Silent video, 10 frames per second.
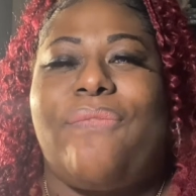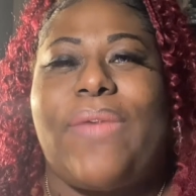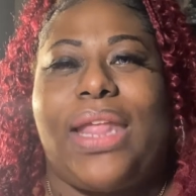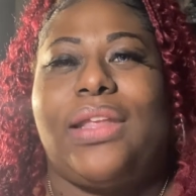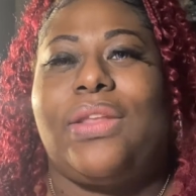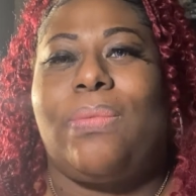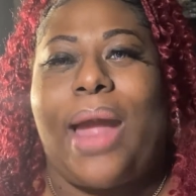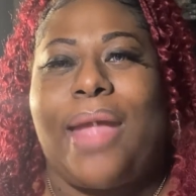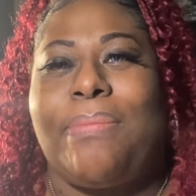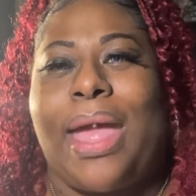I followed
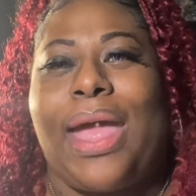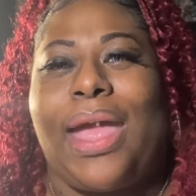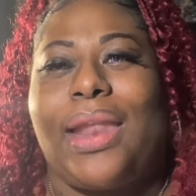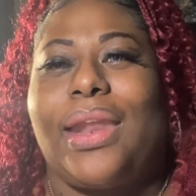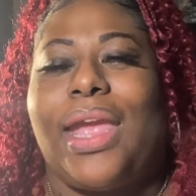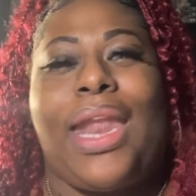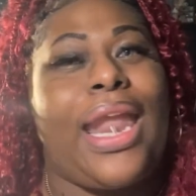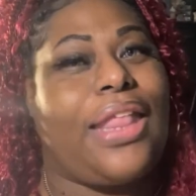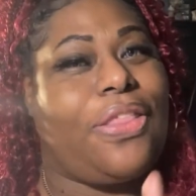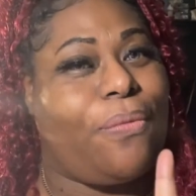the right mind
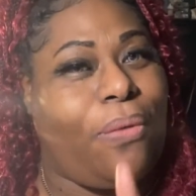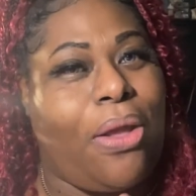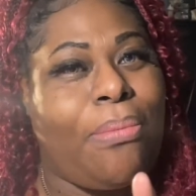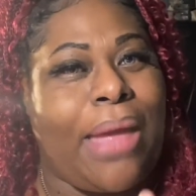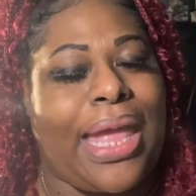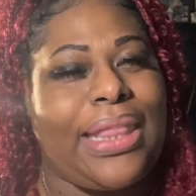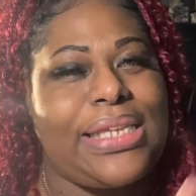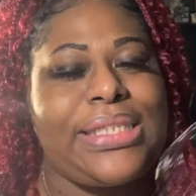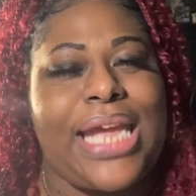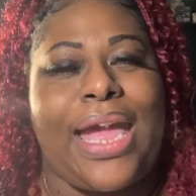and not the wrong
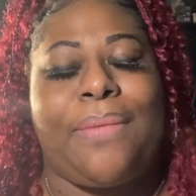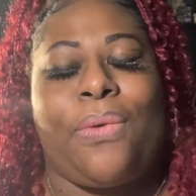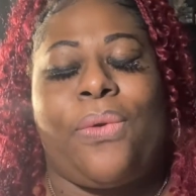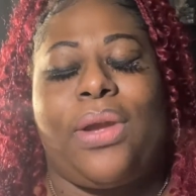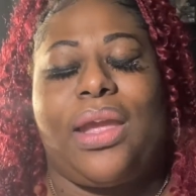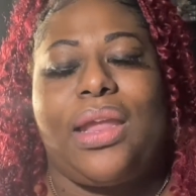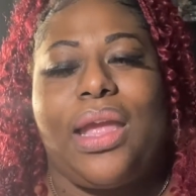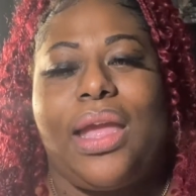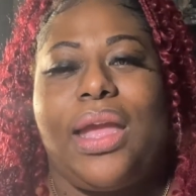mind this time on